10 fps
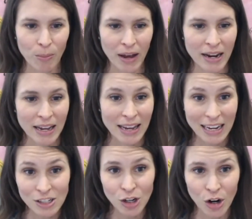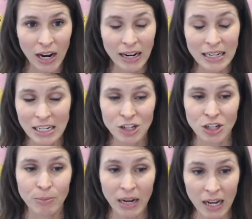but it's a great
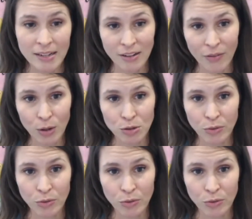addition because of those